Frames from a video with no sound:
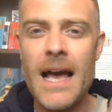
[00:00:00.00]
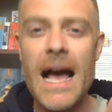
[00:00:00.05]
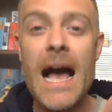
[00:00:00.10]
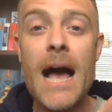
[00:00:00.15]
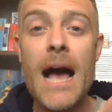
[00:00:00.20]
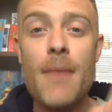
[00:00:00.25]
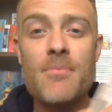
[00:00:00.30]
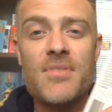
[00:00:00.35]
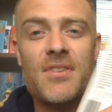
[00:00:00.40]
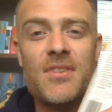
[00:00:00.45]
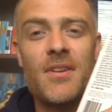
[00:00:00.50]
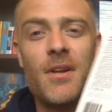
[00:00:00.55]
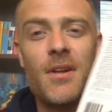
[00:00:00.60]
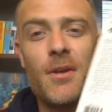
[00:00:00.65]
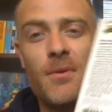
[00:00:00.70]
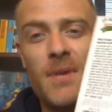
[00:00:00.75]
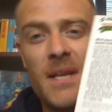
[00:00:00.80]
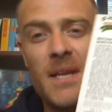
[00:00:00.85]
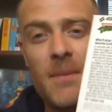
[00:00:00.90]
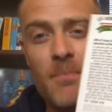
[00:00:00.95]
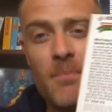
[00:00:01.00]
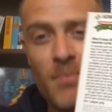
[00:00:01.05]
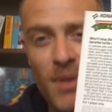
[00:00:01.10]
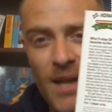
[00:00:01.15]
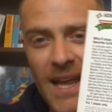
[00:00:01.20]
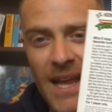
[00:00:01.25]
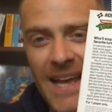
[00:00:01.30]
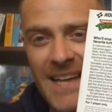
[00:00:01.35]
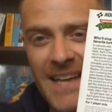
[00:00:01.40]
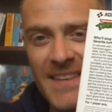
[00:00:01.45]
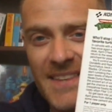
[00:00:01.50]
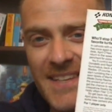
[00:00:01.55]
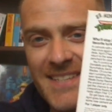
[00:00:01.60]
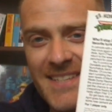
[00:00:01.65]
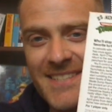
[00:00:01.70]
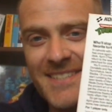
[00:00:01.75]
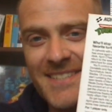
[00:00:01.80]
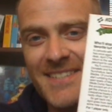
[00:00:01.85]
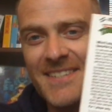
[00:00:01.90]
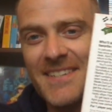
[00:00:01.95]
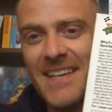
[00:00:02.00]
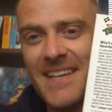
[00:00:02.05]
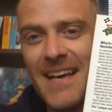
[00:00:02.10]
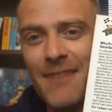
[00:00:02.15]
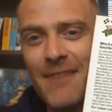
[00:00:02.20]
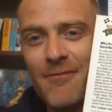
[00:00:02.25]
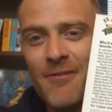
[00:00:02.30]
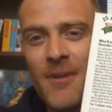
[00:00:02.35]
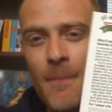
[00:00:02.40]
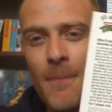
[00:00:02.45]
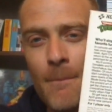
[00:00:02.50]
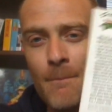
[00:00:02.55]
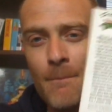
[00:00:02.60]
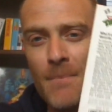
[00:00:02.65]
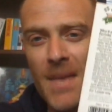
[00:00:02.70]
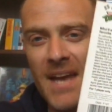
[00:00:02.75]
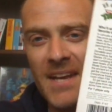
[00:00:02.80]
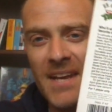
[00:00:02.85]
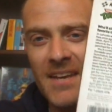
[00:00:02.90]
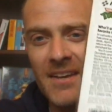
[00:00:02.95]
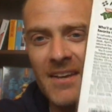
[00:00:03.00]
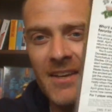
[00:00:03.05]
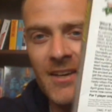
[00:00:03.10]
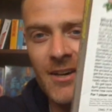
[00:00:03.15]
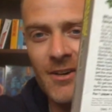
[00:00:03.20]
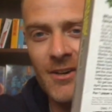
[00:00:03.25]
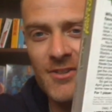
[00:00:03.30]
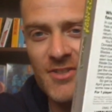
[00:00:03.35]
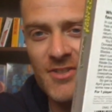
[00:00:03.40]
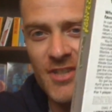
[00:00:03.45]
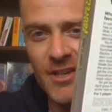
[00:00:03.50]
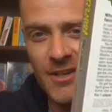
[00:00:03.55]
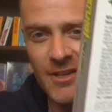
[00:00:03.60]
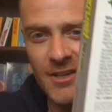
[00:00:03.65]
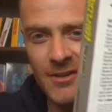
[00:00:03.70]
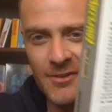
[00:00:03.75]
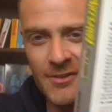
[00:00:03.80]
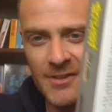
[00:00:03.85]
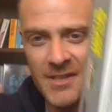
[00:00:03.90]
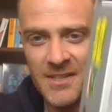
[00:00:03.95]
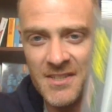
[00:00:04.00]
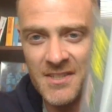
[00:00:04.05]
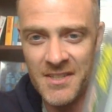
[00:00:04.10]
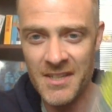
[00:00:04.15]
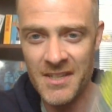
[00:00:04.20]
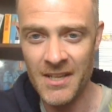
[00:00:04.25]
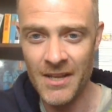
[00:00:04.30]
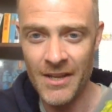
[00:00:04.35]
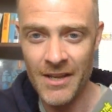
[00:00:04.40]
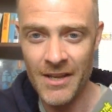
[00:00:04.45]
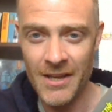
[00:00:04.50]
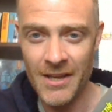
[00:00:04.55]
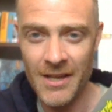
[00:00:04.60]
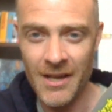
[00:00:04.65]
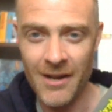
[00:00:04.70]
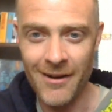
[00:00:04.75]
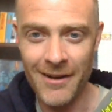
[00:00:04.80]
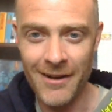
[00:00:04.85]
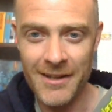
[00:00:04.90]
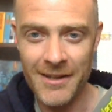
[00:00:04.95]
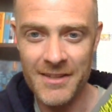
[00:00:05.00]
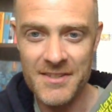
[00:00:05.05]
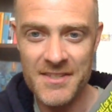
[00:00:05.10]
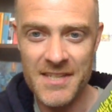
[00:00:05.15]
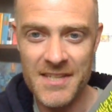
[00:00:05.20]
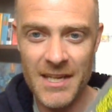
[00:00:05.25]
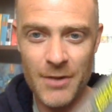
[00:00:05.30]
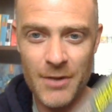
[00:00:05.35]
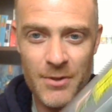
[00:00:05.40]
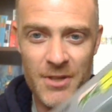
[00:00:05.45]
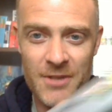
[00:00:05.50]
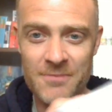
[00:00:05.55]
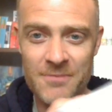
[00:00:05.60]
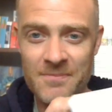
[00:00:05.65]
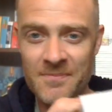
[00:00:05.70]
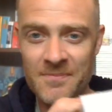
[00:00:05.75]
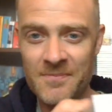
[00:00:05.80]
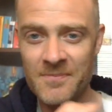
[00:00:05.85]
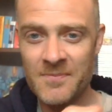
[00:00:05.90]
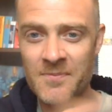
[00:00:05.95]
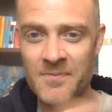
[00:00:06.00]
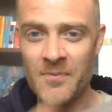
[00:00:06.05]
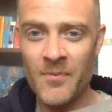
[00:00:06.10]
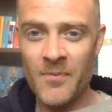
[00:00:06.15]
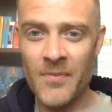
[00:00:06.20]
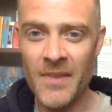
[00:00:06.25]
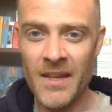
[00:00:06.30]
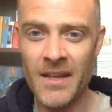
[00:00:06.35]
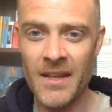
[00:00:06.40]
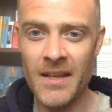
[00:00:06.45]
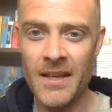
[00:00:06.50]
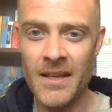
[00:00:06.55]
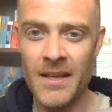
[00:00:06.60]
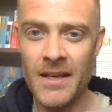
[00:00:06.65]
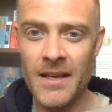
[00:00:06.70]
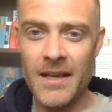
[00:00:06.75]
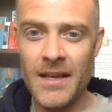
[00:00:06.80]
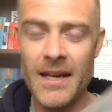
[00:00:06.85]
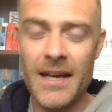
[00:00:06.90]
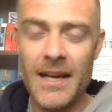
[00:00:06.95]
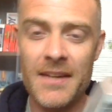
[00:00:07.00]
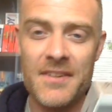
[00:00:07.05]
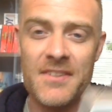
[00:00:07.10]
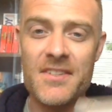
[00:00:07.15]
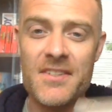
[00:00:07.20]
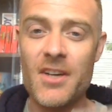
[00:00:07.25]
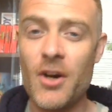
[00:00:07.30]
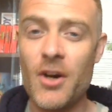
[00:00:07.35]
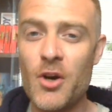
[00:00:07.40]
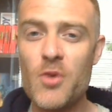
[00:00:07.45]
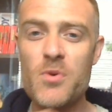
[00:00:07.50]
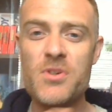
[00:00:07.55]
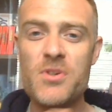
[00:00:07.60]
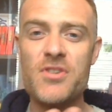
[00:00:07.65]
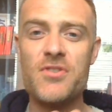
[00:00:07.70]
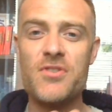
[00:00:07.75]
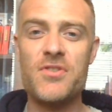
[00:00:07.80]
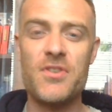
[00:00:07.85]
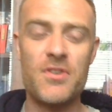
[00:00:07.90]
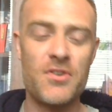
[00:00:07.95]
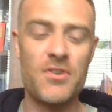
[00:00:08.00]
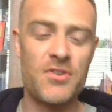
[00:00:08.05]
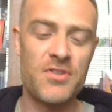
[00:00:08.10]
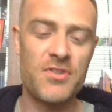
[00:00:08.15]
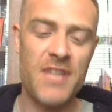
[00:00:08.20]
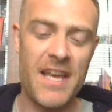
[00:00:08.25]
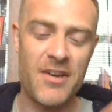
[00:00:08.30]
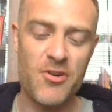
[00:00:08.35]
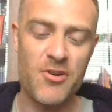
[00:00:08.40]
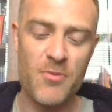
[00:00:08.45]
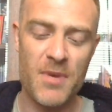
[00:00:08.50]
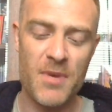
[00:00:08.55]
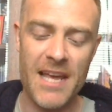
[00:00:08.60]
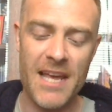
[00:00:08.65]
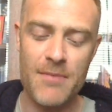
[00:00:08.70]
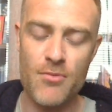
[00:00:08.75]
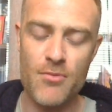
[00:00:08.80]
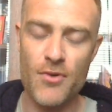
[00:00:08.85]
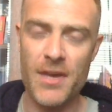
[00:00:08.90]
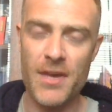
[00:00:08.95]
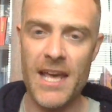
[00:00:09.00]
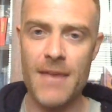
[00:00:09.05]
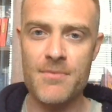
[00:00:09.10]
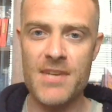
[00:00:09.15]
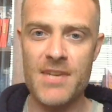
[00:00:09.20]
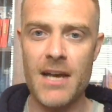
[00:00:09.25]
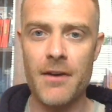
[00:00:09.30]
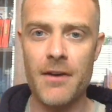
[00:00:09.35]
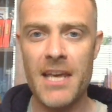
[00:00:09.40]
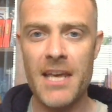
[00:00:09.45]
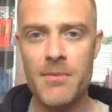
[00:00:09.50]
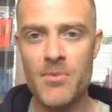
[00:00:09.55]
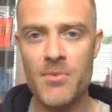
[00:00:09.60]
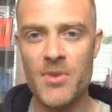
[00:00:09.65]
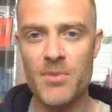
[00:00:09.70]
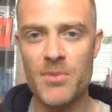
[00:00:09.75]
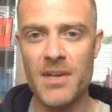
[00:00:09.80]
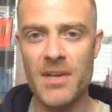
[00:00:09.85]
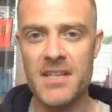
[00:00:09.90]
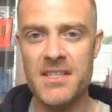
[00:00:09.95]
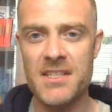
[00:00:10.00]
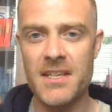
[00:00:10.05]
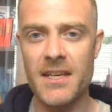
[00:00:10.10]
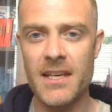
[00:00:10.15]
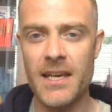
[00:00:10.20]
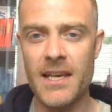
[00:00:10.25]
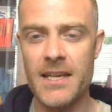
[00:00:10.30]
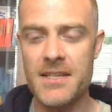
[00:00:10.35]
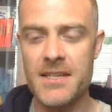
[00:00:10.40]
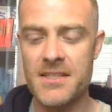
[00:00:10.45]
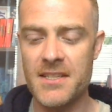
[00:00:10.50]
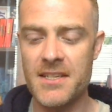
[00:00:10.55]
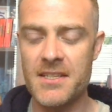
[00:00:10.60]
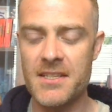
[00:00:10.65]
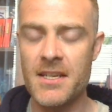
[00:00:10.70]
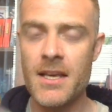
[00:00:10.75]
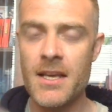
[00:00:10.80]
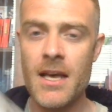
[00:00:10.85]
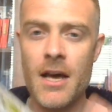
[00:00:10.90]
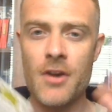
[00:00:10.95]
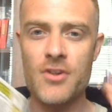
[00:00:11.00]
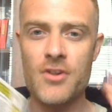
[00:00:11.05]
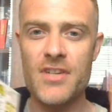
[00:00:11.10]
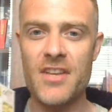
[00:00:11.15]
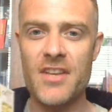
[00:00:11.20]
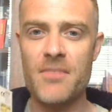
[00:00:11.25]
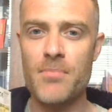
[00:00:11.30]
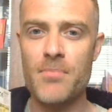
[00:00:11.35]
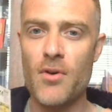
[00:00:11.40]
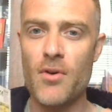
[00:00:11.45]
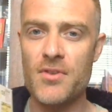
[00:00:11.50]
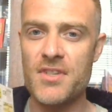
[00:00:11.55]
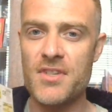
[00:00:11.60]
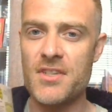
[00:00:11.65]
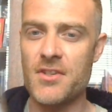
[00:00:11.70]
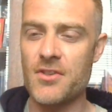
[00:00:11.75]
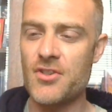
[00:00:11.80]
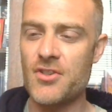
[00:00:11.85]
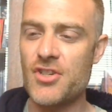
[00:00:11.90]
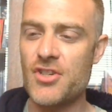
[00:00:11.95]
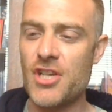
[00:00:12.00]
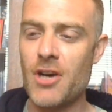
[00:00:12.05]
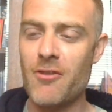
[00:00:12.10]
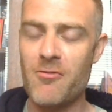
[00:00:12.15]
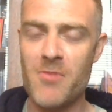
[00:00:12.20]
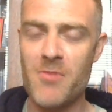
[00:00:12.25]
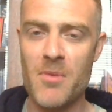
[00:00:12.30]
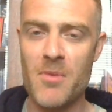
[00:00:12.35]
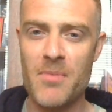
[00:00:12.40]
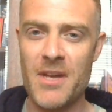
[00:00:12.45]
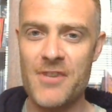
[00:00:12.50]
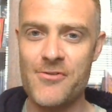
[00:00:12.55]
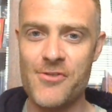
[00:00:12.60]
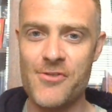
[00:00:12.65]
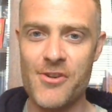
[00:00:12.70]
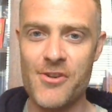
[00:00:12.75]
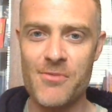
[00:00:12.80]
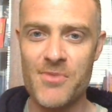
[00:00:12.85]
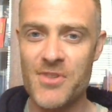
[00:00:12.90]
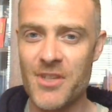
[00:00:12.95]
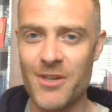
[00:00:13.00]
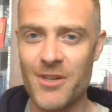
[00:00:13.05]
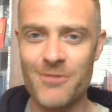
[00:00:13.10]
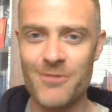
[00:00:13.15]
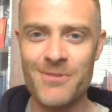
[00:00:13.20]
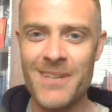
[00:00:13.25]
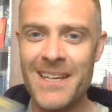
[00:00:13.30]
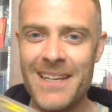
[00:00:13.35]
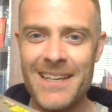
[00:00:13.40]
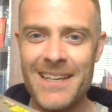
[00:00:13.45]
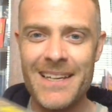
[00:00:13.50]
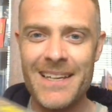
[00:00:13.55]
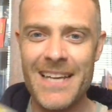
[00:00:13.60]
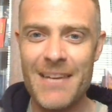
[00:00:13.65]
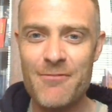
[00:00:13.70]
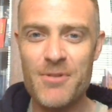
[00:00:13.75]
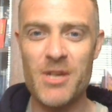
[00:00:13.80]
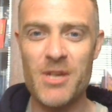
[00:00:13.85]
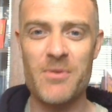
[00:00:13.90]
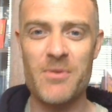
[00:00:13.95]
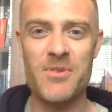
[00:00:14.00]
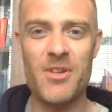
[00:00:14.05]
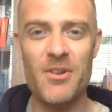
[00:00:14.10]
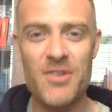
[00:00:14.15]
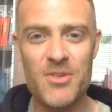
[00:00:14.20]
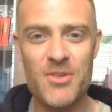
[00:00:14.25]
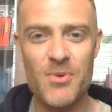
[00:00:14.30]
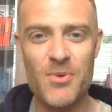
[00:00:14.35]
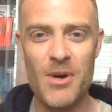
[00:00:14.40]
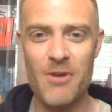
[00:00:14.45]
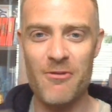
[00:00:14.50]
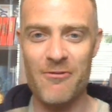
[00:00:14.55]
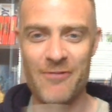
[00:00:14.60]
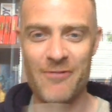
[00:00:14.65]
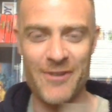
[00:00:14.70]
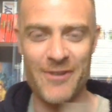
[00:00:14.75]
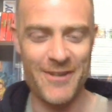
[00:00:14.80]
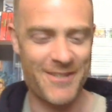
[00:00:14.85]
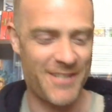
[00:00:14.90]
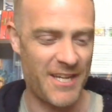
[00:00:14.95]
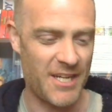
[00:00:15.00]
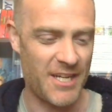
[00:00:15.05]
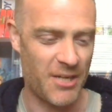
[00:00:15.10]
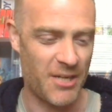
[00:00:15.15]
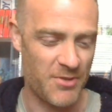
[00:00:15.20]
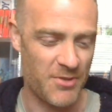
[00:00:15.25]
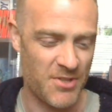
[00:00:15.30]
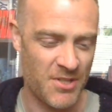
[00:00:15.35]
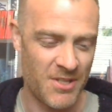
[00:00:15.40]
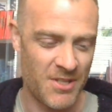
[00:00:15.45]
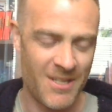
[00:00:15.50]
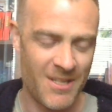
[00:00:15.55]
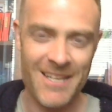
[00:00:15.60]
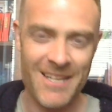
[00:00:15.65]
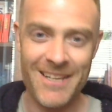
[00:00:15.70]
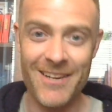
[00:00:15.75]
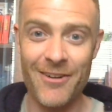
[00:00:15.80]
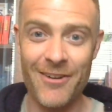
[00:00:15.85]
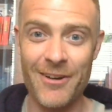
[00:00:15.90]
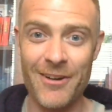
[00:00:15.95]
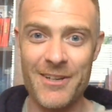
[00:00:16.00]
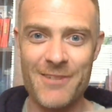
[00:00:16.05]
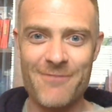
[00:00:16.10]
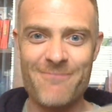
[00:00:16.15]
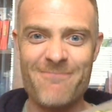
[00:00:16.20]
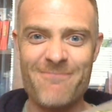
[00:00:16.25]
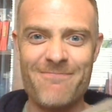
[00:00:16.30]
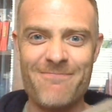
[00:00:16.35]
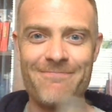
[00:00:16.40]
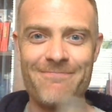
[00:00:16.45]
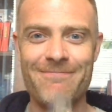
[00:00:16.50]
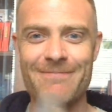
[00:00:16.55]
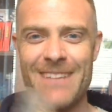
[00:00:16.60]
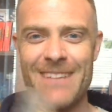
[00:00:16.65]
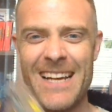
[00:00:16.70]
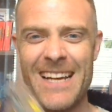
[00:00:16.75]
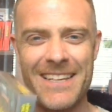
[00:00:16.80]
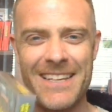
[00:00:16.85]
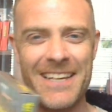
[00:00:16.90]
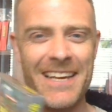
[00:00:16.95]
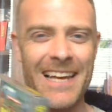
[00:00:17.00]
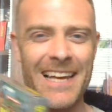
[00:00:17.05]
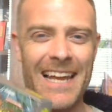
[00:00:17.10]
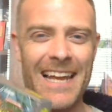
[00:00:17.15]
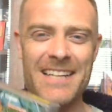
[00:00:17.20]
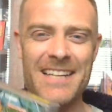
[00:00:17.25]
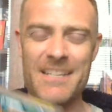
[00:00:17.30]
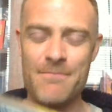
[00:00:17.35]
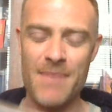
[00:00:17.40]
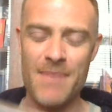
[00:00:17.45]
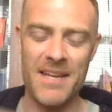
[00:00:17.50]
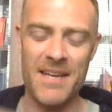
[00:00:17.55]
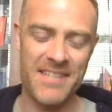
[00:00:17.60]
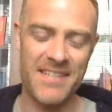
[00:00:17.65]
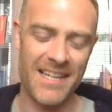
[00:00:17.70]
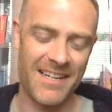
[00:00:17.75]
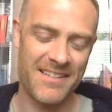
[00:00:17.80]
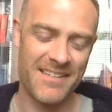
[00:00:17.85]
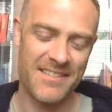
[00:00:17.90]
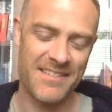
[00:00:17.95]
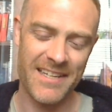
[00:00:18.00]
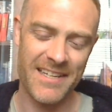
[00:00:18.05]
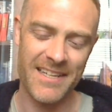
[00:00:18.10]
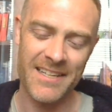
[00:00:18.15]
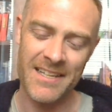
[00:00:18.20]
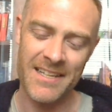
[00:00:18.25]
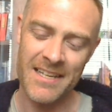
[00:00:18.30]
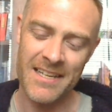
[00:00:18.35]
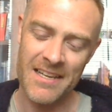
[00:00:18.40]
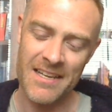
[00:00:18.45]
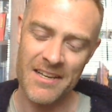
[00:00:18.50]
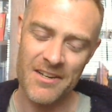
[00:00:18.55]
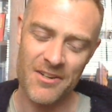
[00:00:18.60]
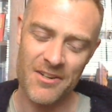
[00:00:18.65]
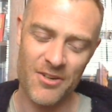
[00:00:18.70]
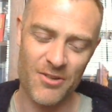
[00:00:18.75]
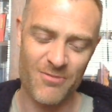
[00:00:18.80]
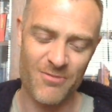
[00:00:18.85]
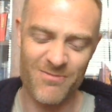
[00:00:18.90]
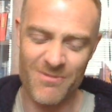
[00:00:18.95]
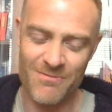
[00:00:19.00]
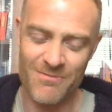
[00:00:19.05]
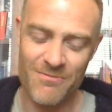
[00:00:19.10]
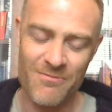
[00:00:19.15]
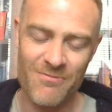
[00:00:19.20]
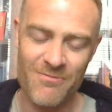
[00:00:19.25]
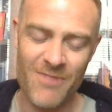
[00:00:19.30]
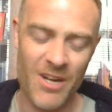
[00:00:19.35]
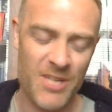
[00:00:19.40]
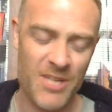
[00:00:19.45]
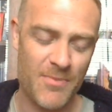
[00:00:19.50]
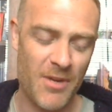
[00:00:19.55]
Absolutely played this to death. Many a car journey on this, I can tell you. And I always used to just take all my Game Boy games out, keep them in plastic cases. I just had the boxes on a shelf in my bedroom. So even when I was like 12, 13, I was kind of had the collector mentality, or I